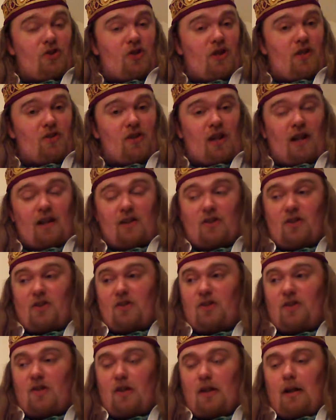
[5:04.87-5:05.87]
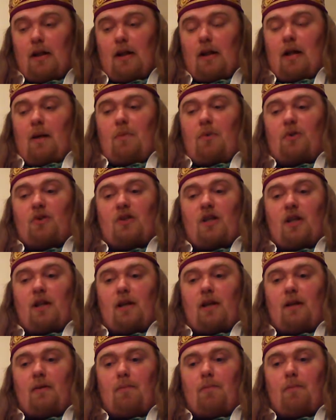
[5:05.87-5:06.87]
the Saxons, but
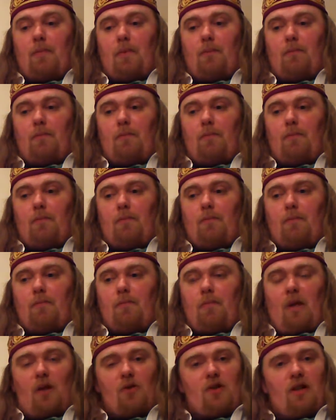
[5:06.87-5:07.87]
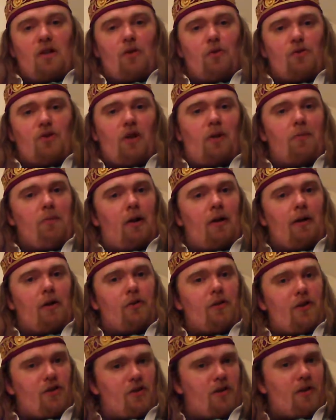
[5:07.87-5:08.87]
mostly also by
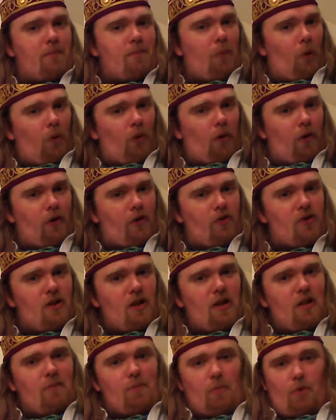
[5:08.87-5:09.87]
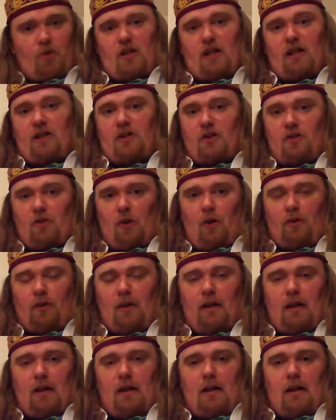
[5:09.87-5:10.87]
Christian monks, much later on,
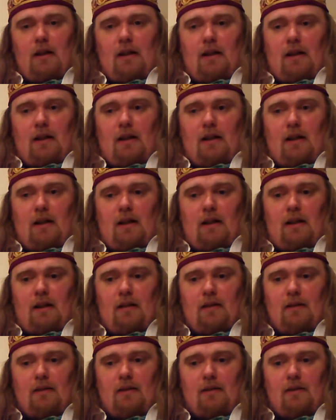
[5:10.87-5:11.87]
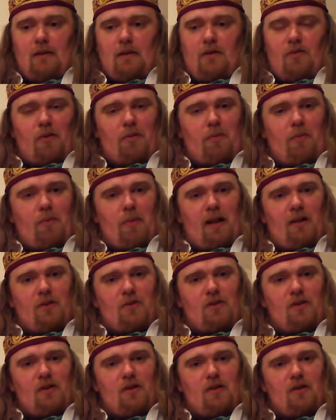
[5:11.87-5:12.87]
from
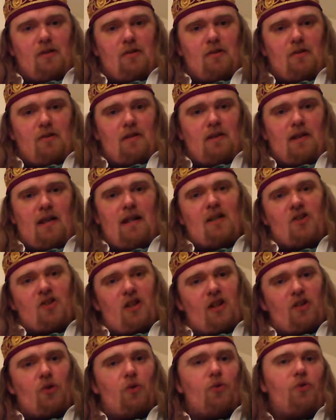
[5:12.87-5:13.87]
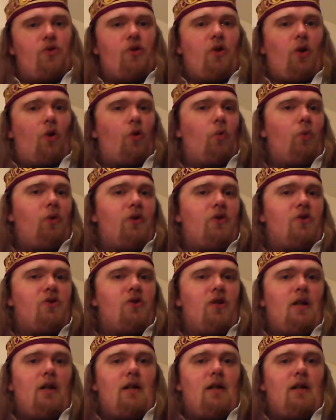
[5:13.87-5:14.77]
about the year 600 onwards.